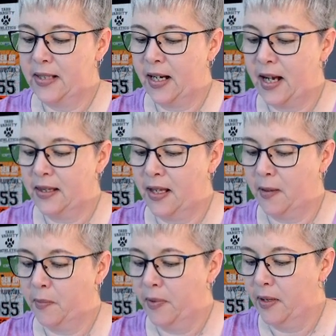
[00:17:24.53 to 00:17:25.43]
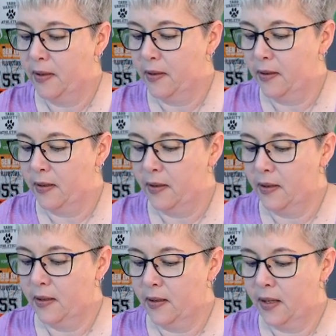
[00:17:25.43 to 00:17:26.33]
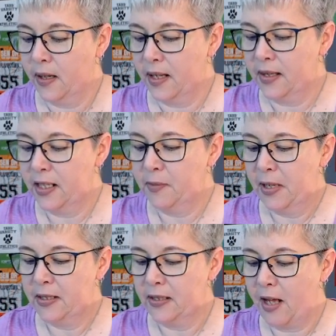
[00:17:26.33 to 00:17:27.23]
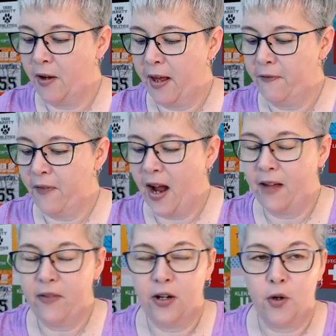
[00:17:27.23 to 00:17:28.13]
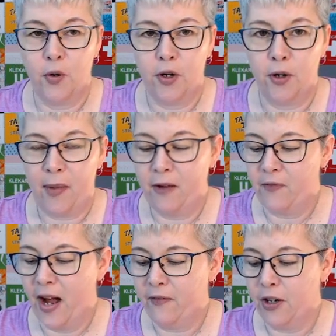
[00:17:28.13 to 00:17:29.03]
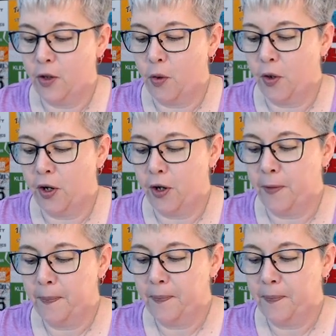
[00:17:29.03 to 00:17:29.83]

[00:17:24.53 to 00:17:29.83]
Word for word: I cut them, cut these pieces out at five and a quarter by five and a quarter.